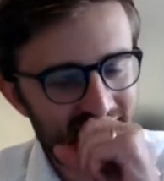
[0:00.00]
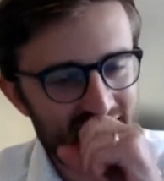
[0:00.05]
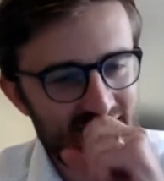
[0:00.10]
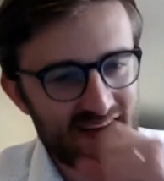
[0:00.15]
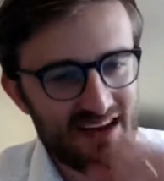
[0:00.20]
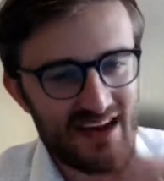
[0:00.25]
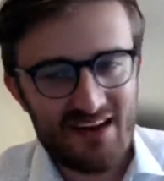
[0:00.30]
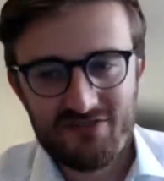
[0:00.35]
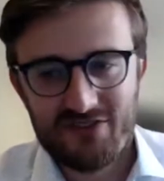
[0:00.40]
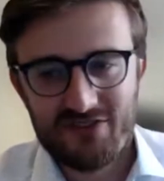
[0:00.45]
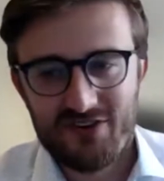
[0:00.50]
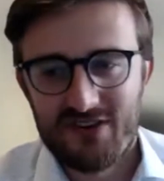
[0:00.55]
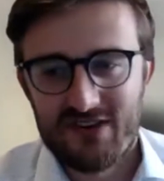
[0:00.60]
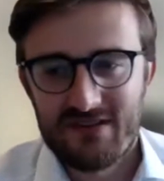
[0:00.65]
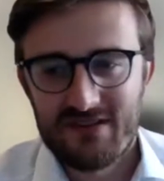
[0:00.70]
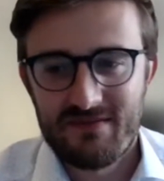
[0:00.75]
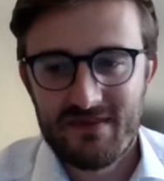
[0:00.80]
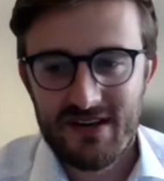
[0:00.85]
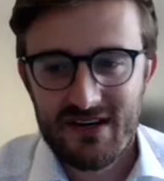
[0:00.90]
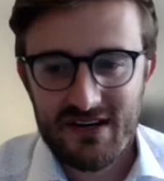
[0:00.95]
after
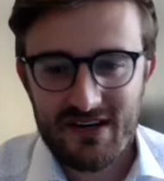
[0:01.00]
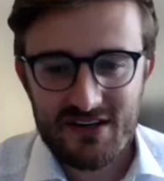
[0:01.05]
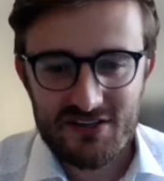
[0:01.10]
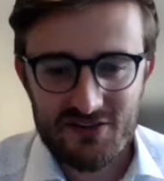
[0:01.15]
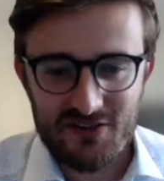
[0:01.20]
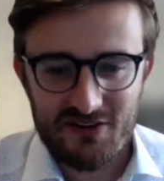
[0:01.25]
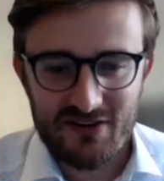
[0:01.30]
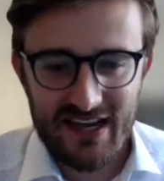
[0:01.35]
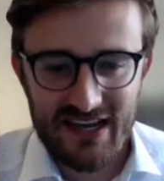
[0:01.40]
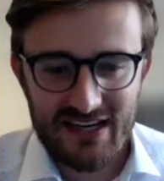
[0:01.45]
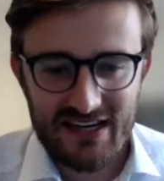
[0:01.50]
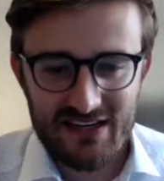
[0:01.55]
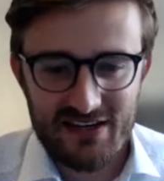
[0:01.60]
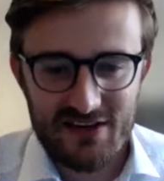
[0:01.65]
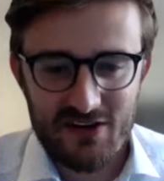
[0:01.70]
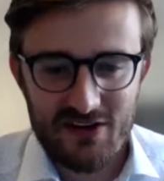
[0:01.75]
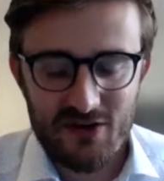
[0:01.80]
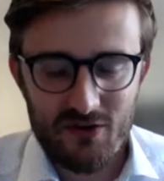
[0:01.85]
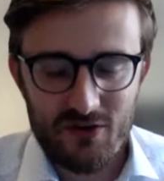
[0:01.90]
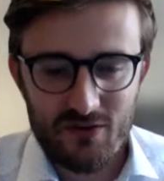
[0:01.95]
and sort of getting to
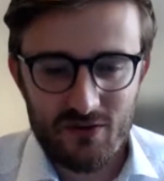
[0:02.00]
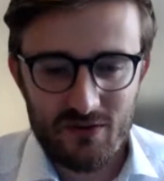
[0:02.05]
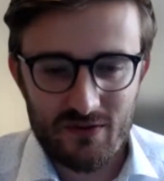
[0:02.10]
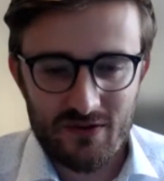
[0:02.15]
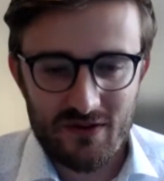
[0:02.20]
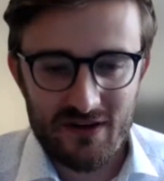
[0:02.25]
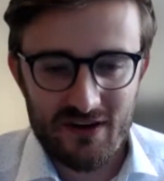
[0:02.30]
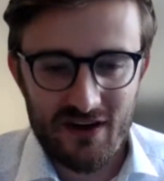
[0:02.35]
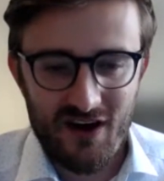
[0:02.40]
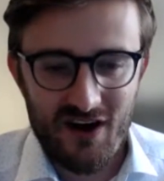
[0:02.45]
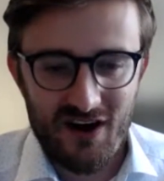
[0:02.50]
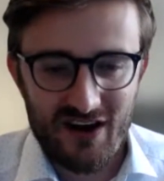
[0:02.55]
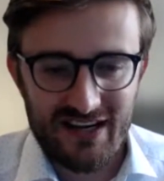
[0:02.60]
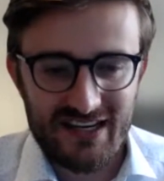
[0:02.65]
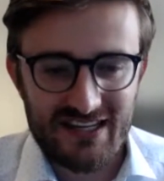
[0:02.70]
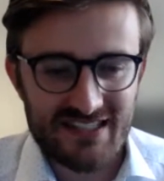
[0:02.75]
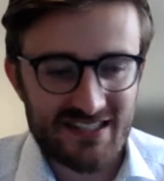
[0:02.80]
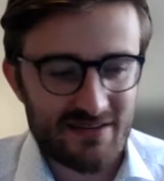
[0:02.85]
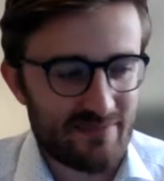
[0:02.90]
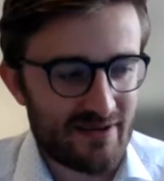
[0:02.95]
know the
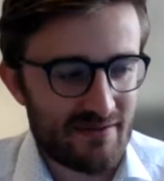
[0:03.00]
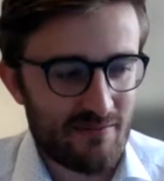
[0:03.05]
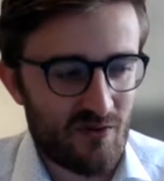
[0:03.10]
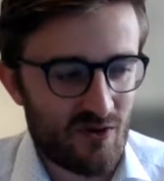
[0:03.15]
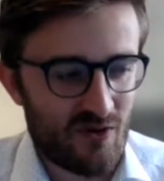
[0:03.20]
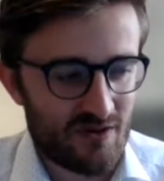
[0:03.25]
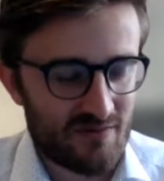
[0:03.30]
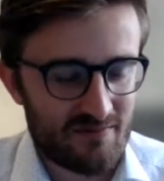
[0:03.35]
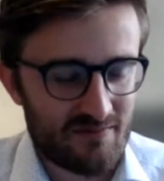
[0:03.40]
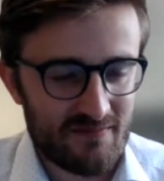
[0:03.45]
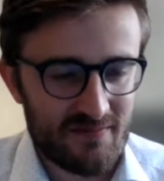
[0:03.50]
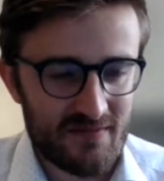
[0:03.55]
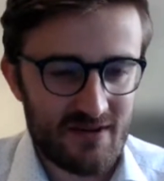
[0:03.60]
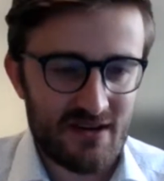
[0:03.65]
audience a bit more.